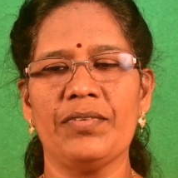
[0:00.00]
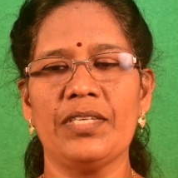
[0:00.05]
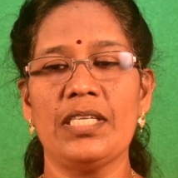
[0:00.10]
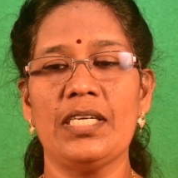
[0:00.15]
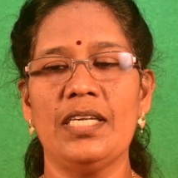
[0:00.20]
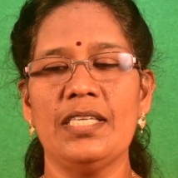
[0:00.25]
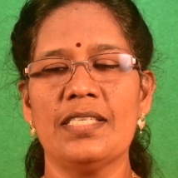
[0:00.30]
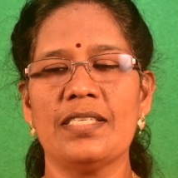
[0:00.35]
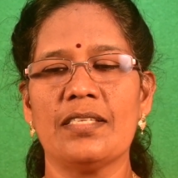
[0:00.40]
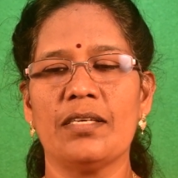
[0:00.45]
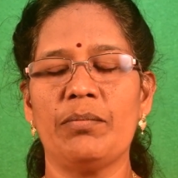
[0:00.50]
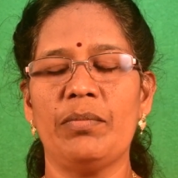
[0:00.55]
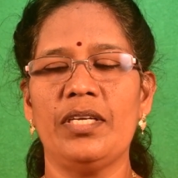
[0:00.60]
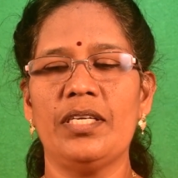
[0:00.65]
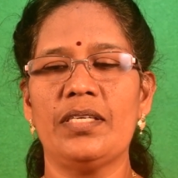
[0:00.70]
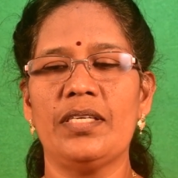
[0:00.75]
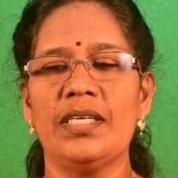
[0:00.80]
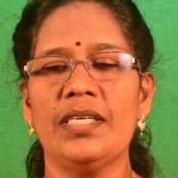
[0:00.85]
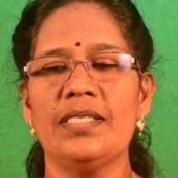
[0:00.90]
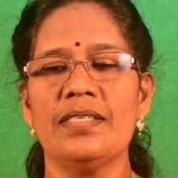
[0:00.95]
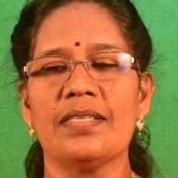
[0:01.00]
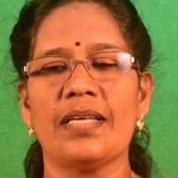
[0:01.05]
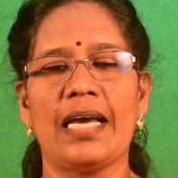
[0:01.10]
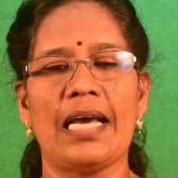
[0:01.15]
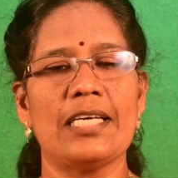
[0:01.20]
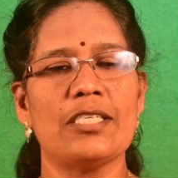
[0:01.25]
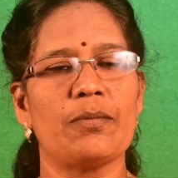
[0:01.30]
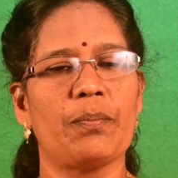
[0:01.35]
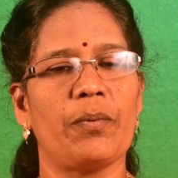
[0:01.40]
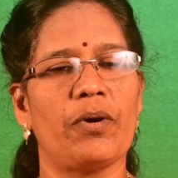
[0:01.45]
with disabilities
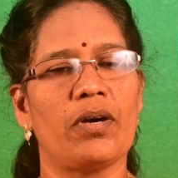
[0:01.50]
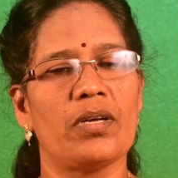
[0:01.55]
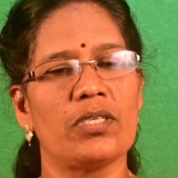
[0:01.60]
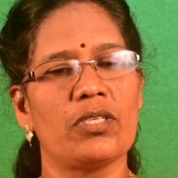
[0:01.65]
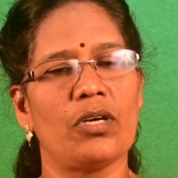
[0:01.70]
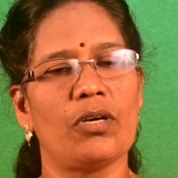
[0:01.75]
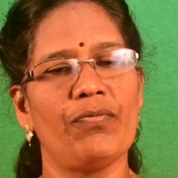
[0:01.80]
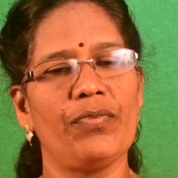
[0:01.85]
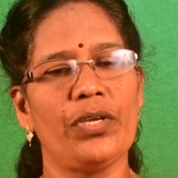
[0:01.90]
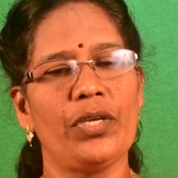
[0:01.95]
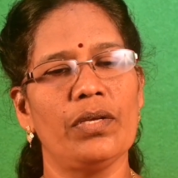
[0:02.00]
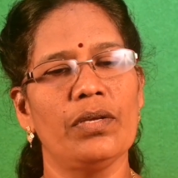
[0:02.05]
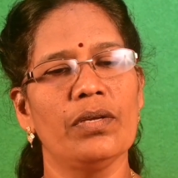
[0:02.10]
as part of